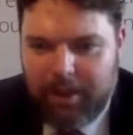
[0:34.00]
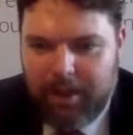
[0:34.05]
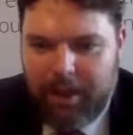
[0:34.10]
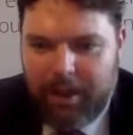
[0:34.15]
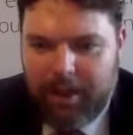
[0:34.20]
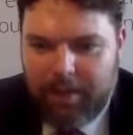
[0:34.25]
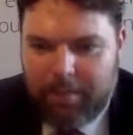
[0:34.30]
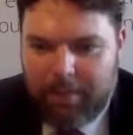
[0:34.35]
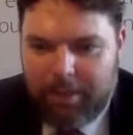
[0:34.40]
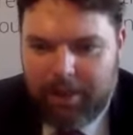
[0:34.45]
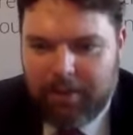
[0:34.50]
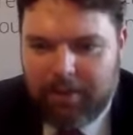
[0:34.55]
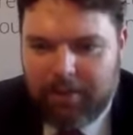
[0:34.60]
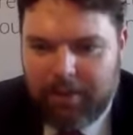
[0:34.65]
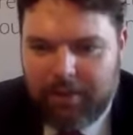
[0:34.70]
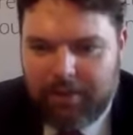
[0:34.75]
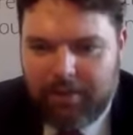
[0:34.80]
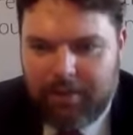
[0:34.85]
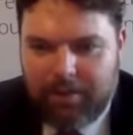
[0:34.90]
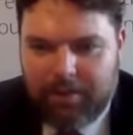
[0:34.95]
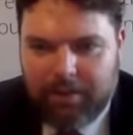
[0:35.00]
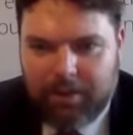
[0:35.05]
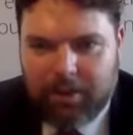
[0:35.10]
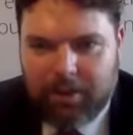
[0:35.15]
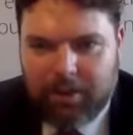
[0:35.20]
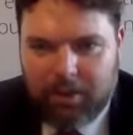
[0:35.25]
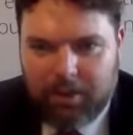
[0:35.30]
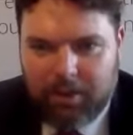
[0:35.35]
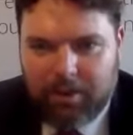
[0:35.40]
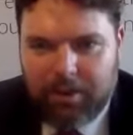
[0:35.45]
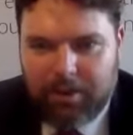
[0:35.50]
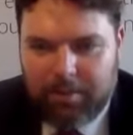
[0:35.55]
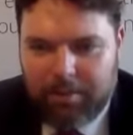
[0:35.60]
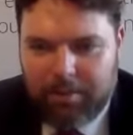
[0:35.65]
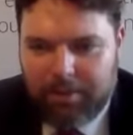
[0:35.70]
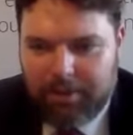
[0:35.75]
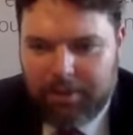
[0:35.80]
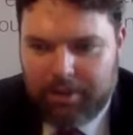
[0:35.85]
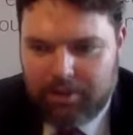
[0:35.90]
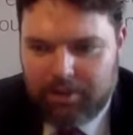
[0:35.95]
and Pain Relief Limerick currently
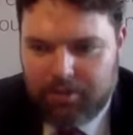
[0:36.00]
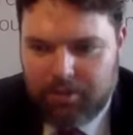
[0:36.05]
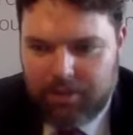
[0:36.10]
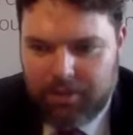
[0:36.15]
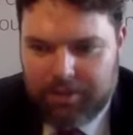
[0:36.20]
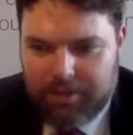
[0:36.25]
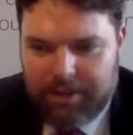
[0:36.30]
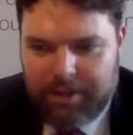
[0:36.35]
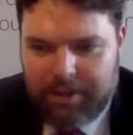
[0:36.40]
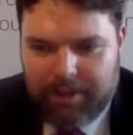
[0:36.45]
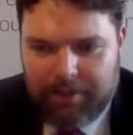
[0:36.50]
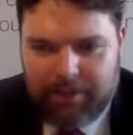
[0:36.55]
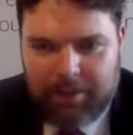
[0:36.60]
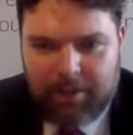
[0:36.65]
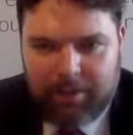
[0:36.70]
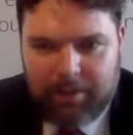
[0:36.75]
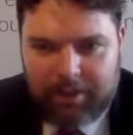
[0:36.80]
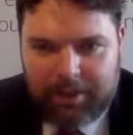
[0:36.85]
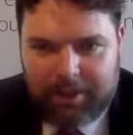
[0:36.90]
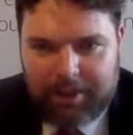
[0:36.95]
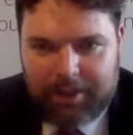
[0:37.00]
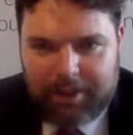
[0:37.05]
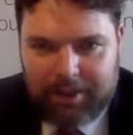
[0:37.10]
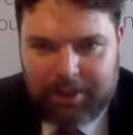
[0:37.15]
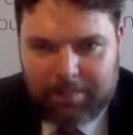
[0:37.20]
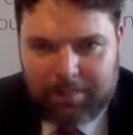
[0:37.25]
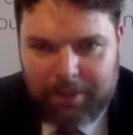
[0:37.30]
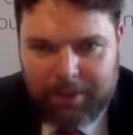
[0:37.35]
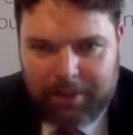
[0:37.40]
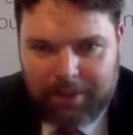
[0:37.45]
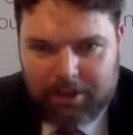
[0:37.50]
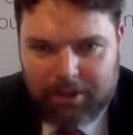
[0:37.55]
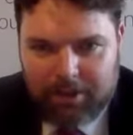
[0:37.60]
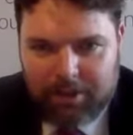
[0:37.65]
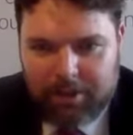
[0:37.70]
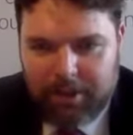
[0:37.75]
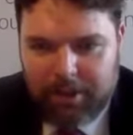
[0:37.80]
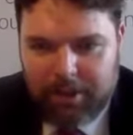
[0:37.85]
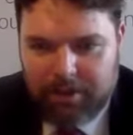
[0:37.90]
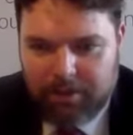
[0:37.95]
employs three staff, including a clinic
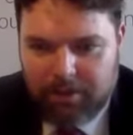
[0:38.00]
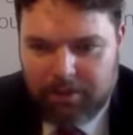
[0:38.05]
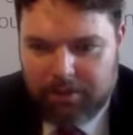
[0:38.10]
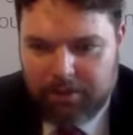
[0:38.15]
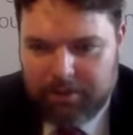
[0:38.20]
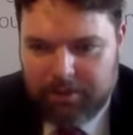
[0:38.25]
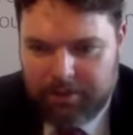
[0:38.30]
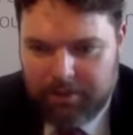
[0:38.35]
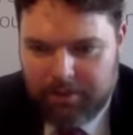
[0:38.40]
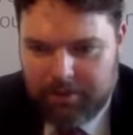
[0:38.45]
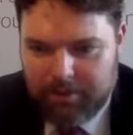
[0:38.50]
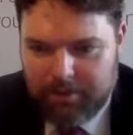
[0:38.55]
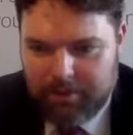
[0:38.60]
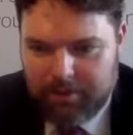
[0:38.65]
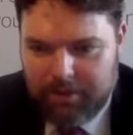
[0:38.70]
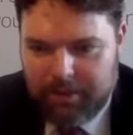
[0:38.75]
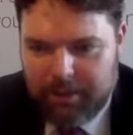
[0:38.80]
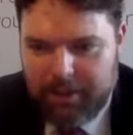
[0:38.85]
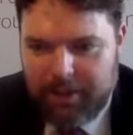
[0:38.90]
manager and two physios.